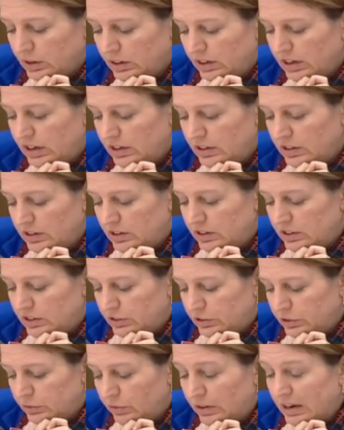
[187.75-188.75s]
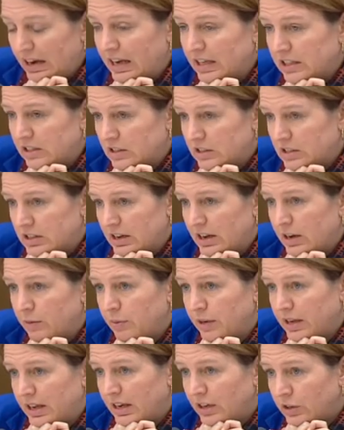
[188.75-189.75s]
in relation to
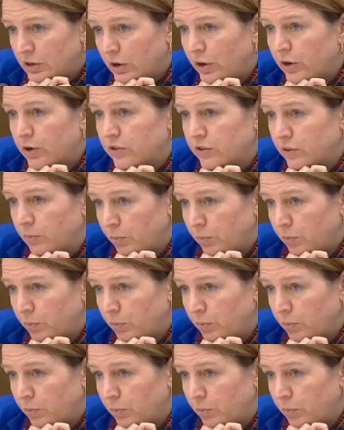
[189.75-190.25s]
NBN Co's